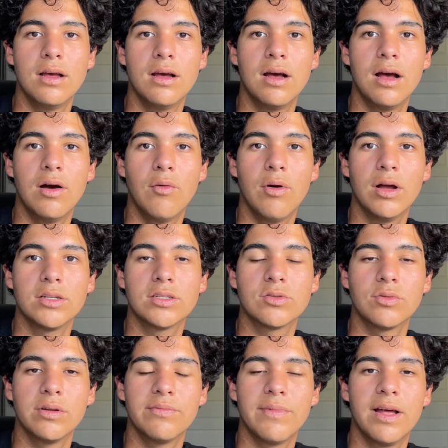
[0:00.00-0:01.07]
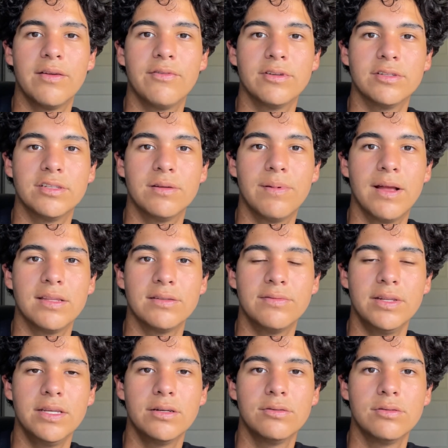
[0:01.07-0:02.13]
I watched one of Matt vs. Japan's
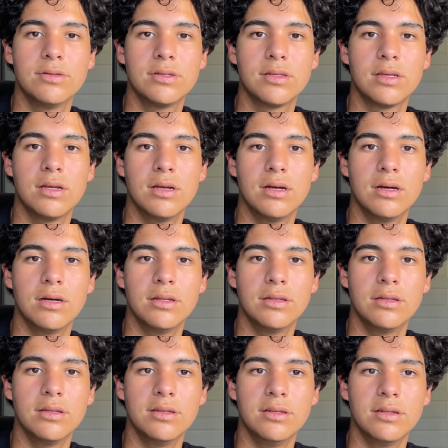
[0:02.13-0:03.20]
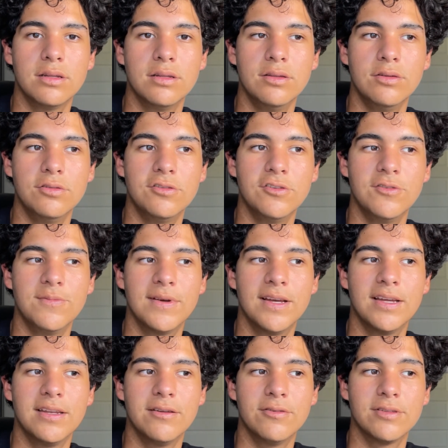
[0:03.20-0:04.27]
videos on YouTube,
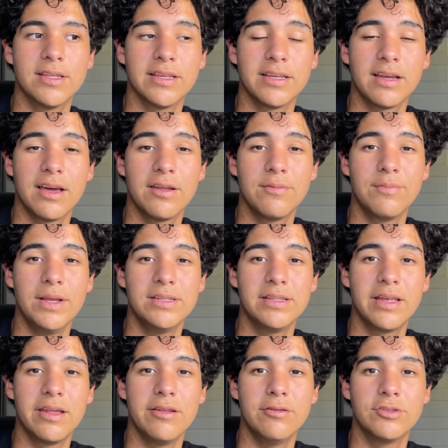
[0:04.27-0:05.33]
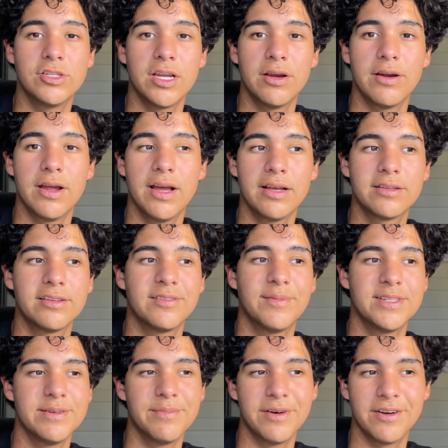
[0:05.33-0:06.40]
and it was like basically how you share X with a
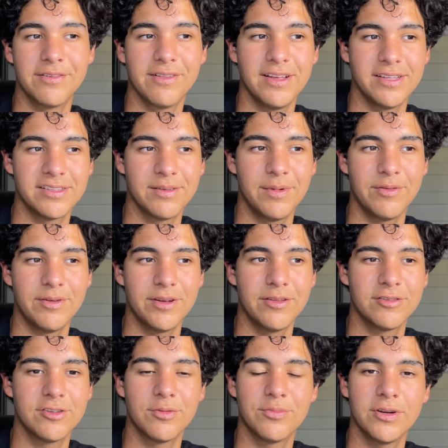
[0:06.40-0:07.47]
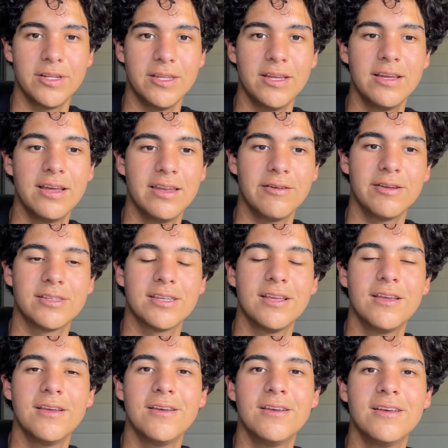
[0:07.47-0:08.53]
bunch of butterflies. That's something that's so pretty, you guys.
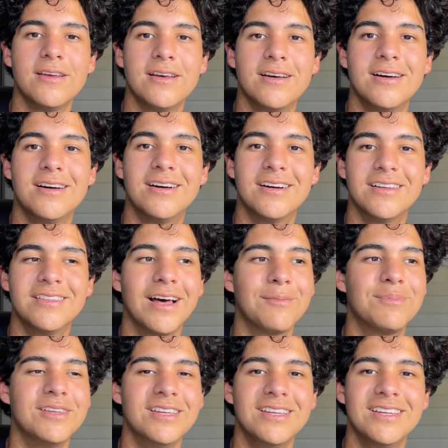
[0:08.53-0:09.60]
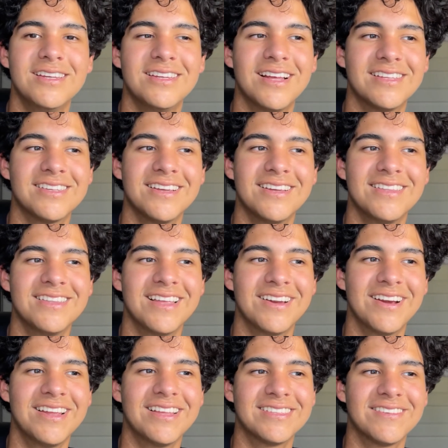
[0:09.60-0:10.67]
Napi. That's it. All
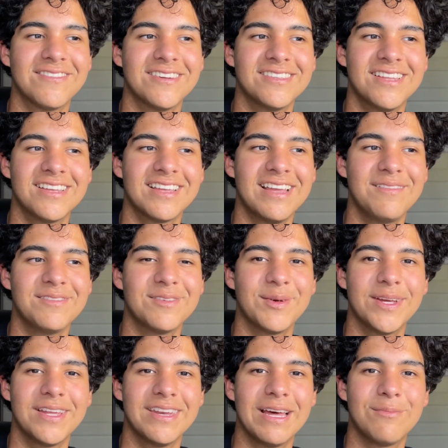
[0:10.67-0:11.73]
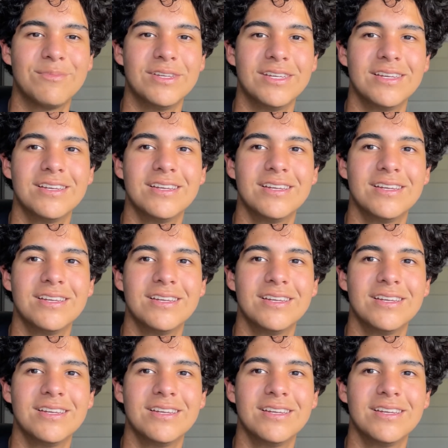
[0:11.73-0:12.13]
right, that's the first thing that came to my head. Napi.